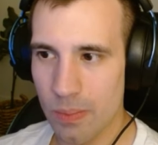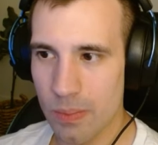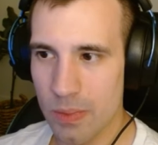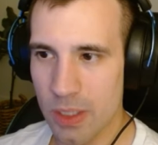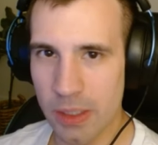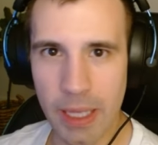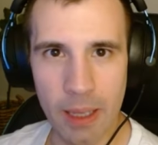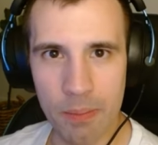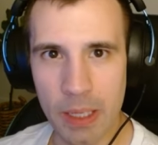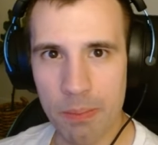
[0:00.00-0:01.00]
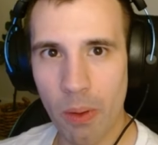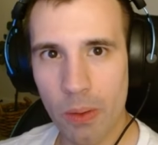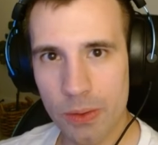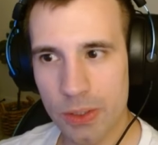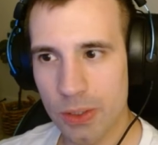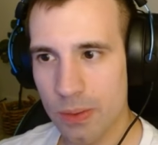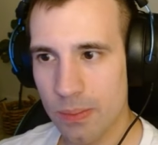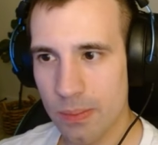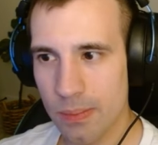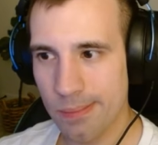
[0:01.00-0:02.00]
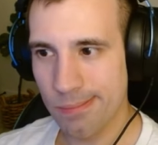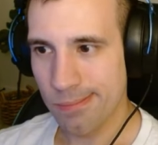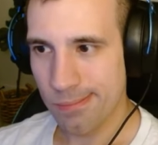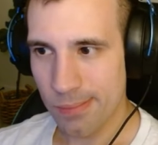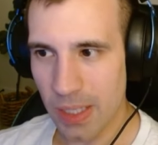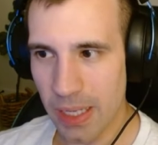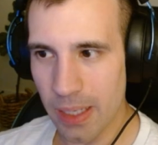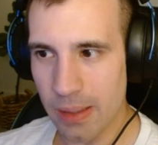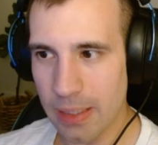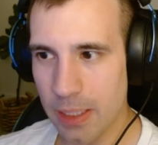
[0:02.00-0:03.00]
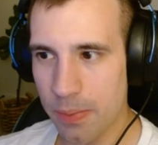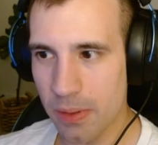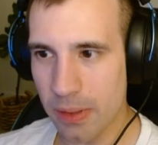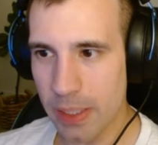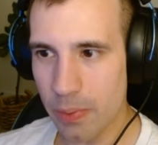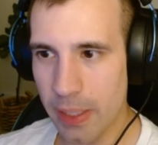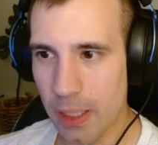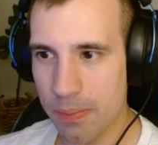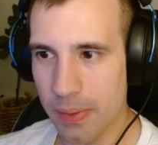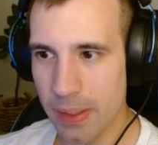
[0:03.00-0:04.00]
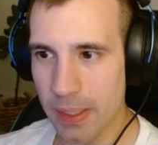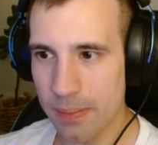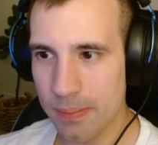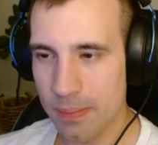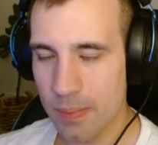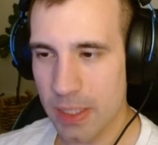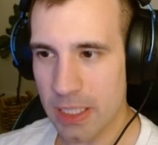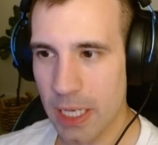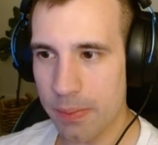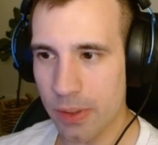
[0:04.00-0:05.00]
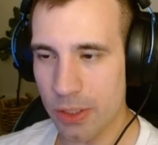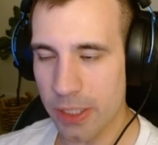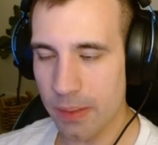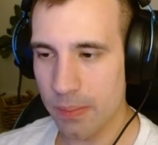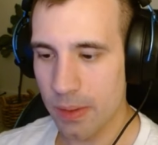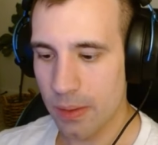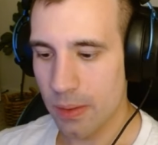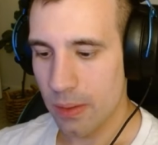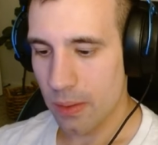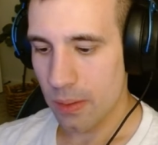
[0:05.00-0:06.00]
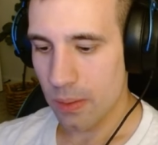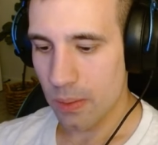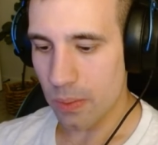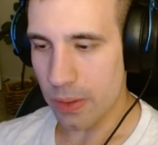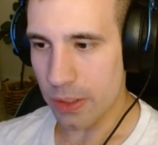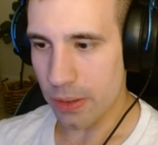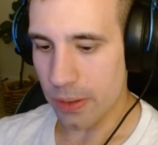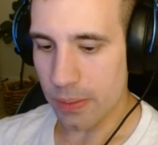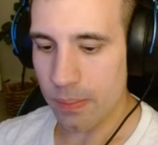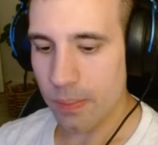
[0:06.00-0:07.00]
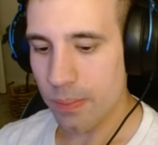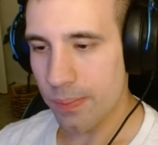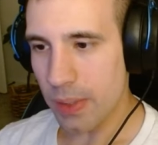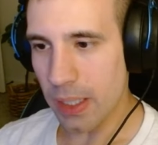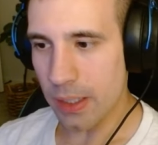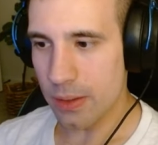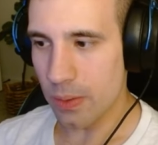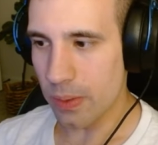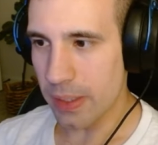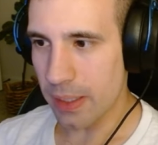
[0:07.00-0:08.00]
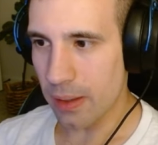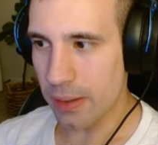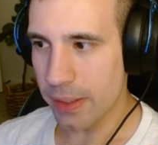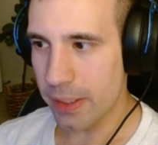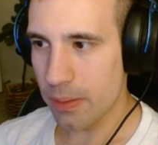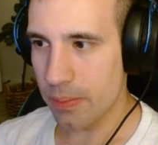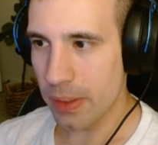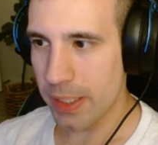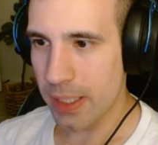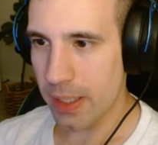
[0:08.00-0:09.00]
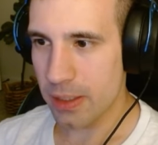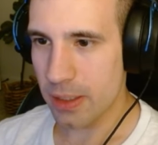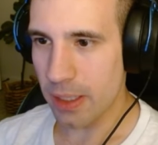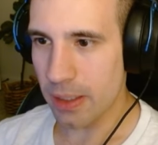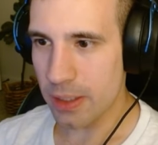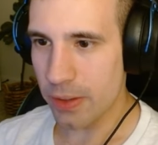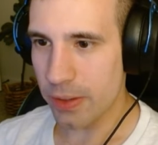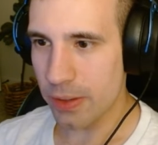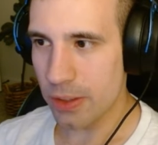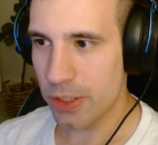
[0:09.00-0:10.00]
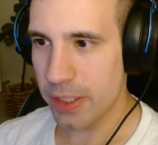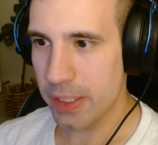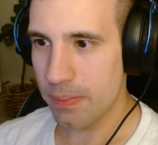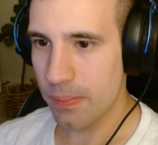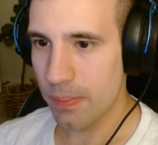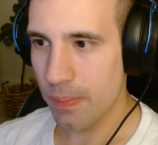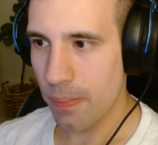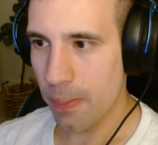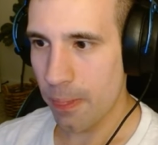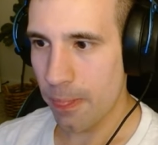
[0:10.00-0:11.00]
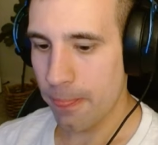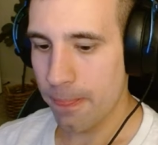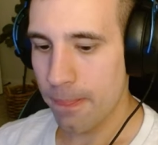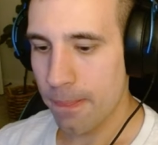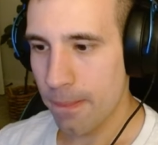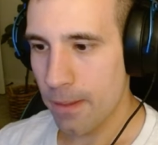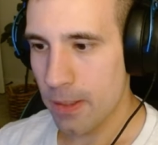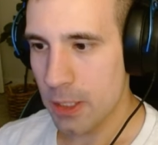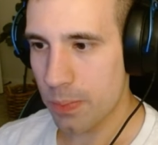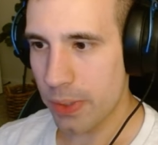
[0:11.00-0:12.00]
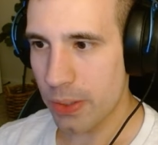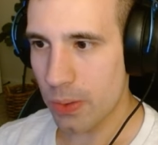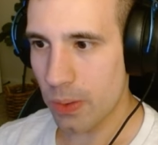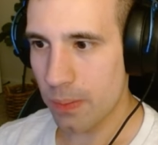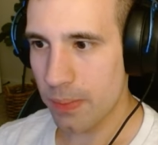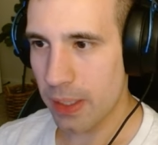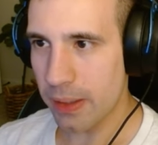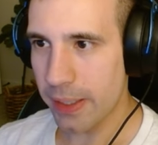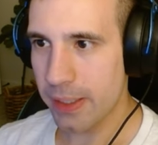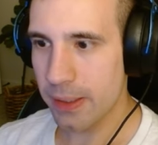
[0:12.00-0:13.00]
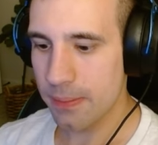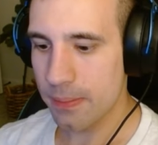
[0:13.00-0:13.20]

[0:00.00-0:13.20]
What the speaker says: send the EMP pulse, and that typically will help disable the ship when you're doing that on here. But yeah, that's the interior of the ship. It's pretty cool. I like it.